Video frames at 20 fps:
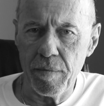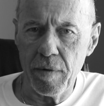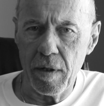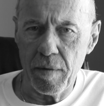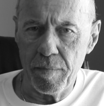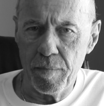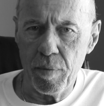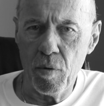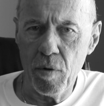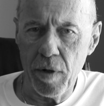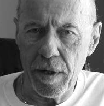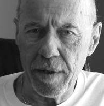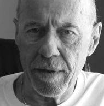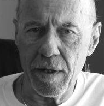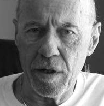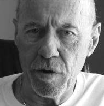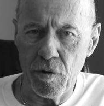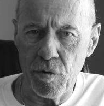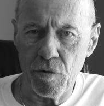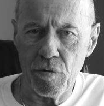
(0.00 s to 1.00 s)
a point
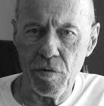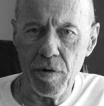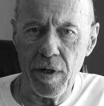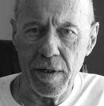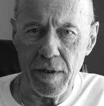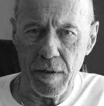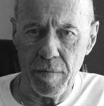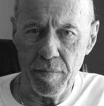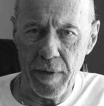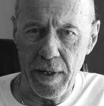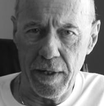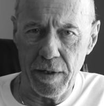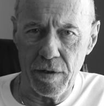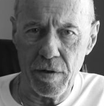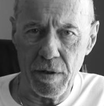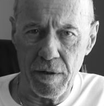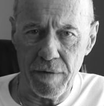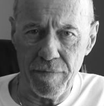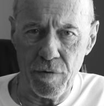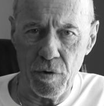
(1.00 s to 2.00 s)
that you're trying to make
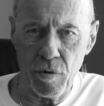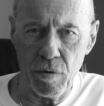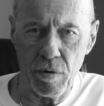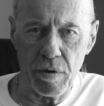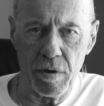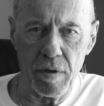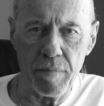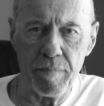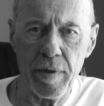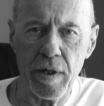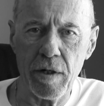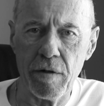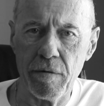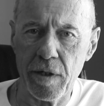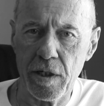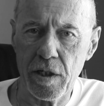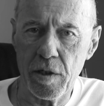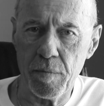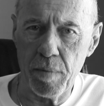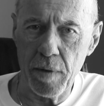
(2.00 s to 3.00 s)
to the viewer to better
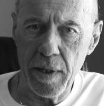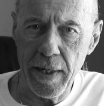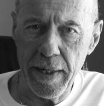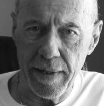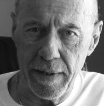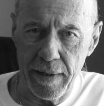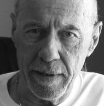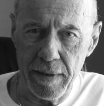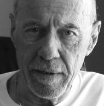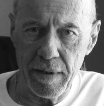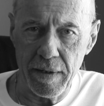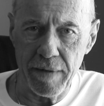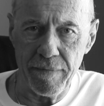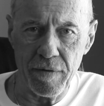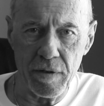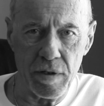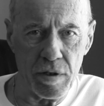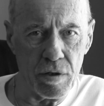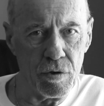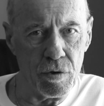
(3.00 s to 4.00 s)
explain it if
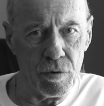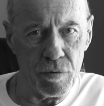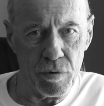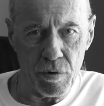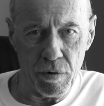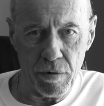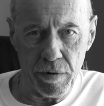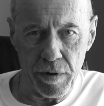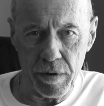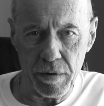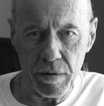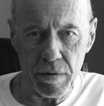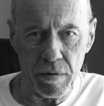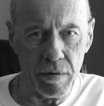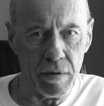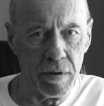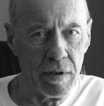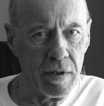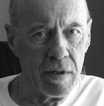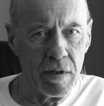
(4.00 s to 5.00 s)
it's a tutorial
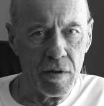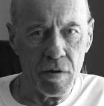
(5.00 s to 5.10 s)
or